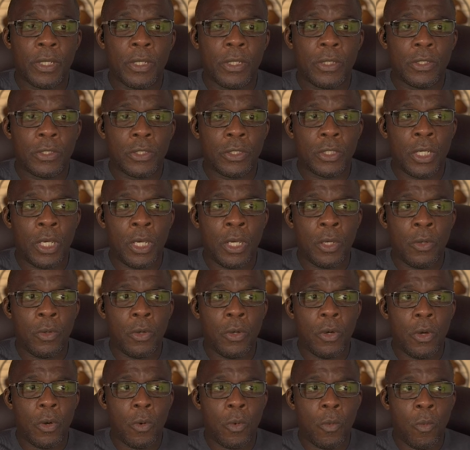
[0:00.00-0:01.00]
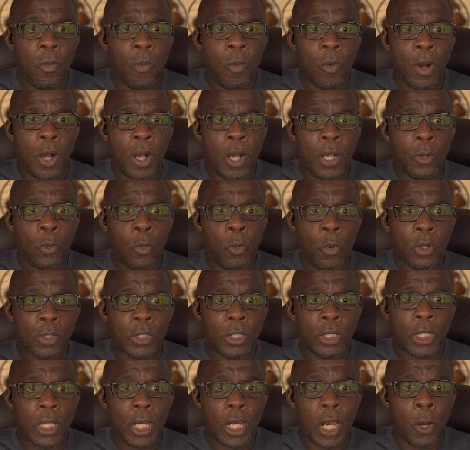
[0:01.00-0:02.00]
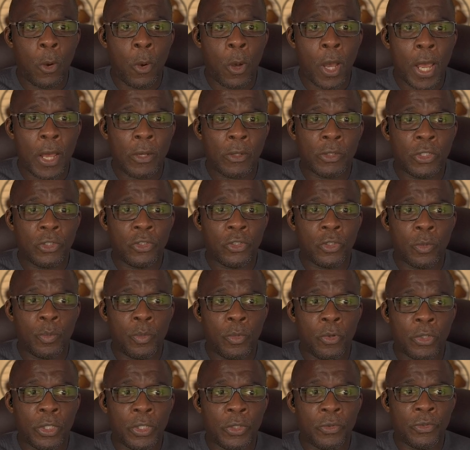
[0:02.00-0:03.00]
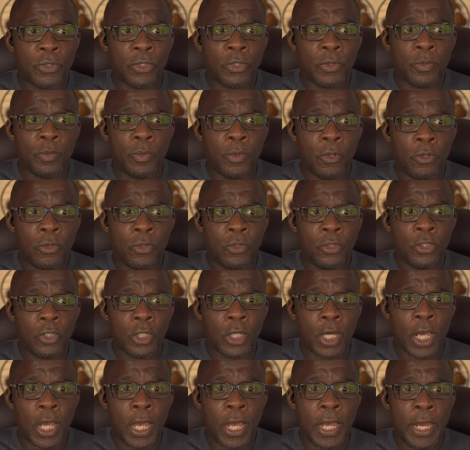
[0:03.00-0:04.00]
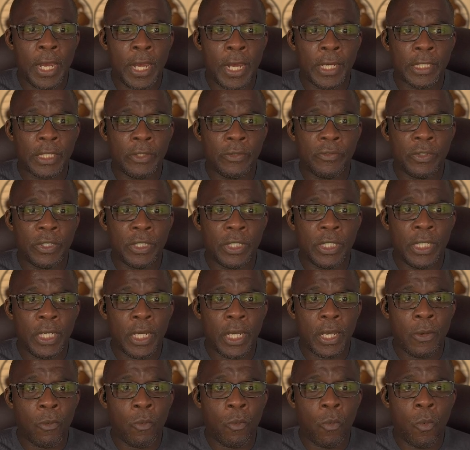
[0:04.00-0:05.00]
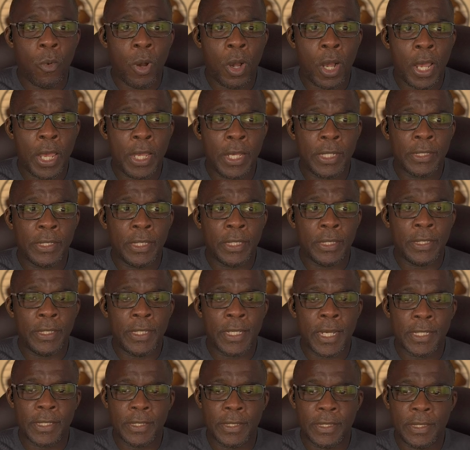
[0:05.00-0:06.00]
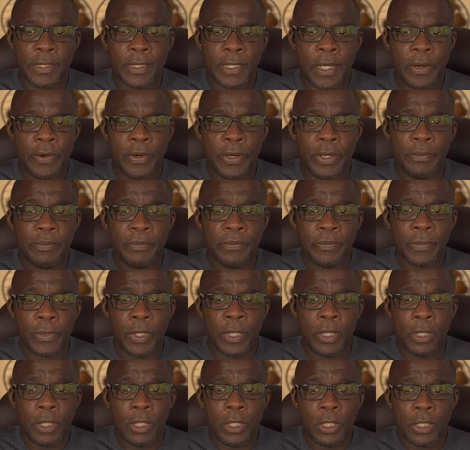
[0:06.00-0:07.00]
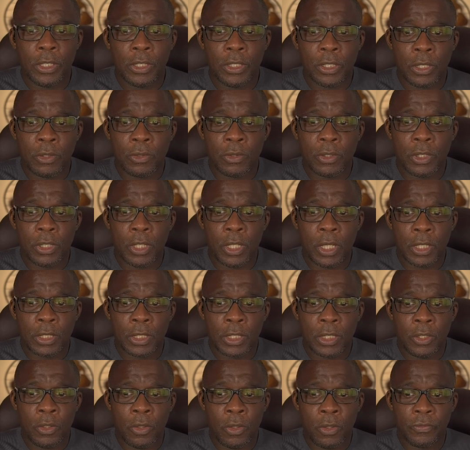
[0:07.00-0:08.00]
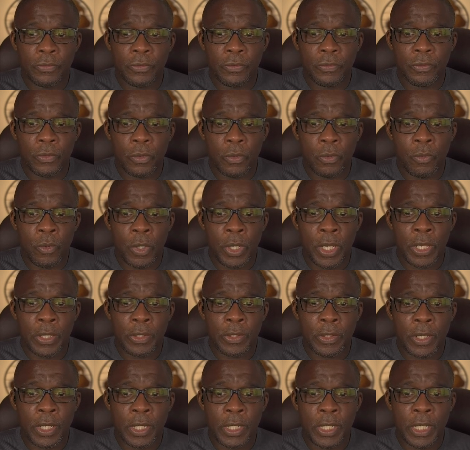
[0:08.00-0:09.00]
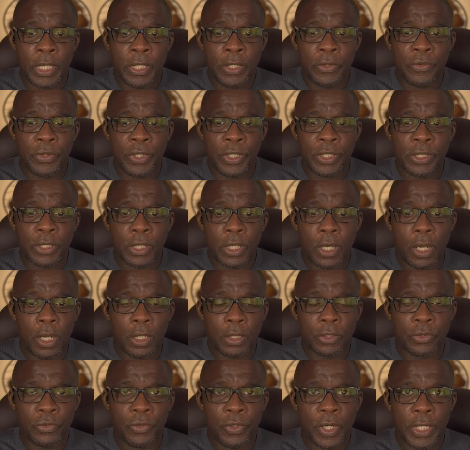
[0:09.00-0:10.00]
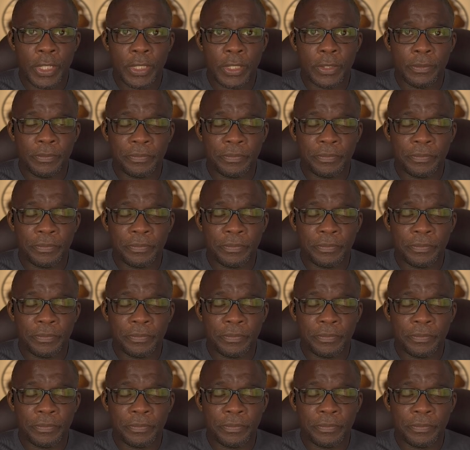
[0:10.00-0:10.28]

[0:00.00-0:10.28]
So how does your body respond to higher activity and why is it necessary? So starting off with an increased heart rate.